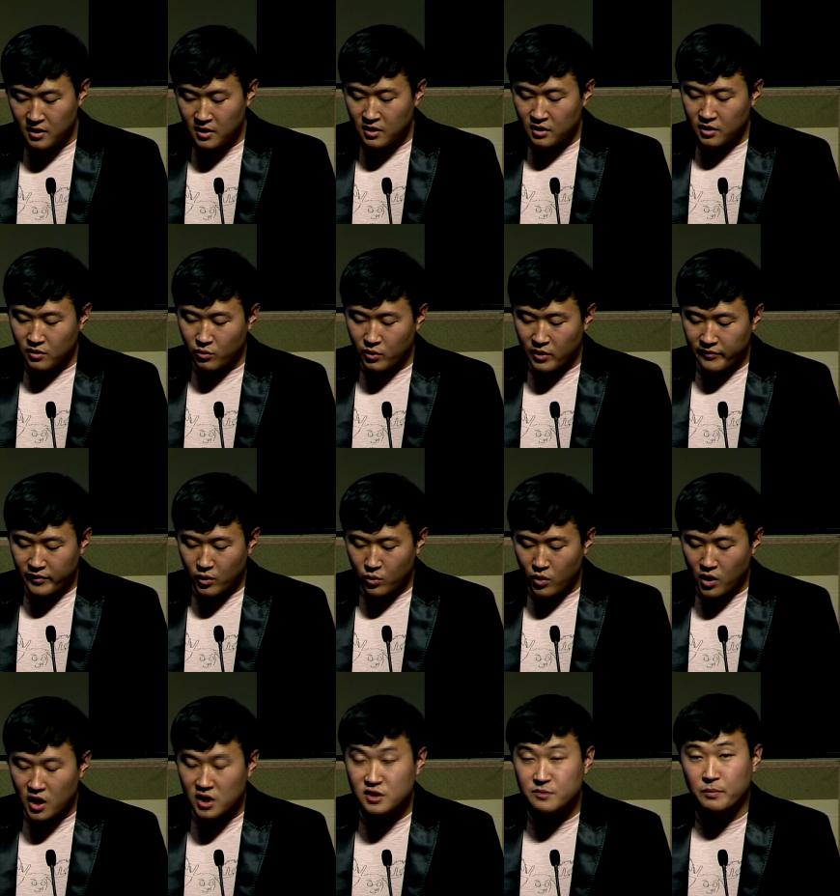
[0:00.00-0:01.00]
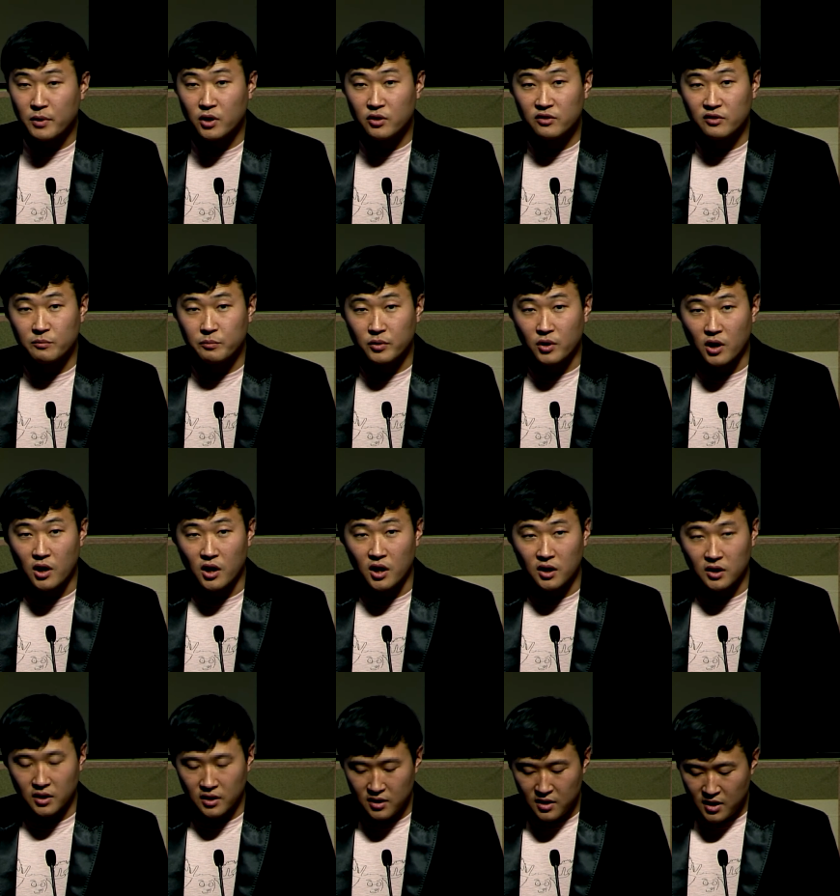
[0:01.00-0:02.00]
The river washed parts of Prague